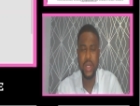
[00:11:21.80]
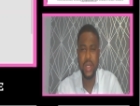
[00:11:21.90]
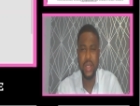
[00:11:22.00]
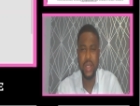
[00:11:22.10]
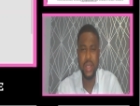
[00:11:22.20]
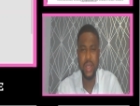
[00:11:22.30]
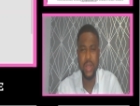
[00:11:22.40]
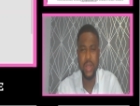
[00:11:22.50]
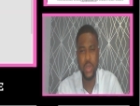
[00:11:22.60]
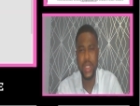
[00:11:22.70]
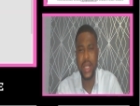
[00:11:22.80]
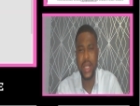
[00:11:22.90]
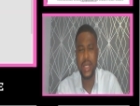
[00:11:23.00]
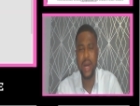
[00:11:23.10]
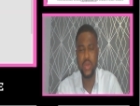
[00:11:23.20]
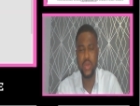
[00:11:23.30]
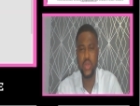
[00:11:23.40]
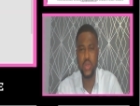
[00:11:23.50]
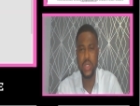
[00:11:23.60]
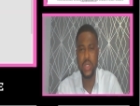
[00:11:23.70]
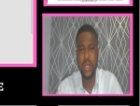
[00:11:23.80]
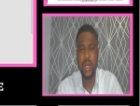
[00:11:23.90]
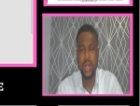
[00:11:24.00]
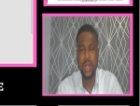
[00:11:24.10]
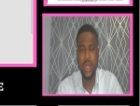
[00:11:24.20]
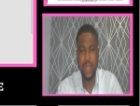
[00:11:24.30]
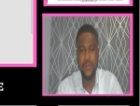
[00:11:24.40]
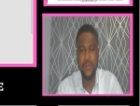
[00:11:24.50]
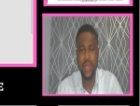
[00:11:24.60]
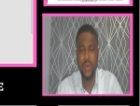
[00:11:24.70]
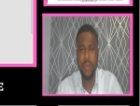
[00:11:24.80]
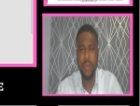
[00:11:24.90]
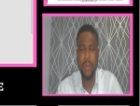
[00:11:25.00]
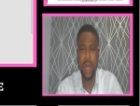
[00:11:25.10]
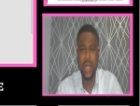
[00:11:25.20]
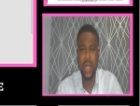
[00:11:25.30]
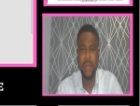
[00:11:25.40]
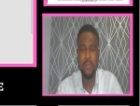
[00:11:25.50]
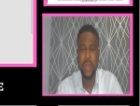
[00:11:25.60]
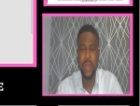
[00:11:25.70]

He, he would get out soon if they remember him.